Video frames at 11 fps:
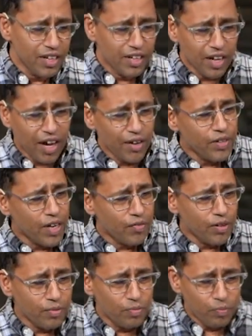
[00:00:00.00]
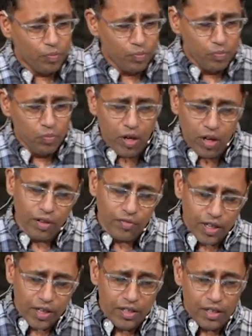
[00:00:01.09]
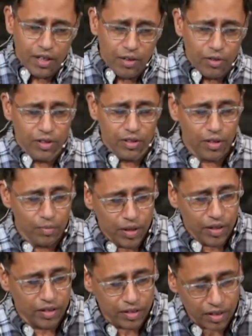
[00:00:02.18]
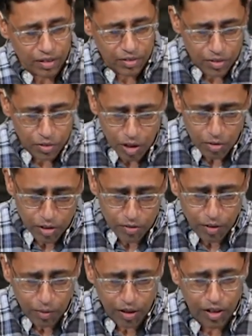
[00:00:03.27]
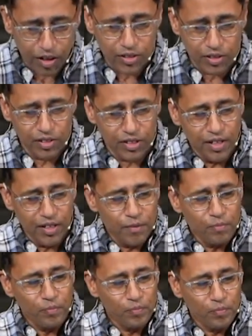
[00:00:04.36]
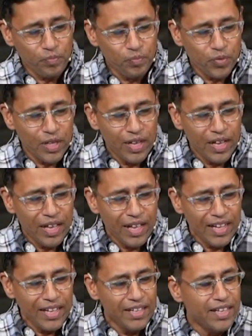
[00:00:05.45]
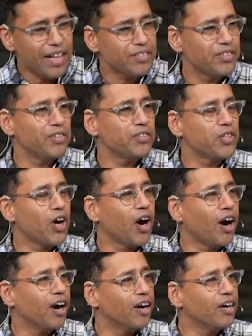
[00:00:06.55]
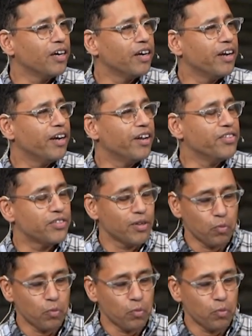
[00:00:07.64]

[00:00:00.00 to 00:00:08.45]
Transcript: I've never well, if I did, I wouldn't admit it that swear words filled my consciousness. He gets in his car and some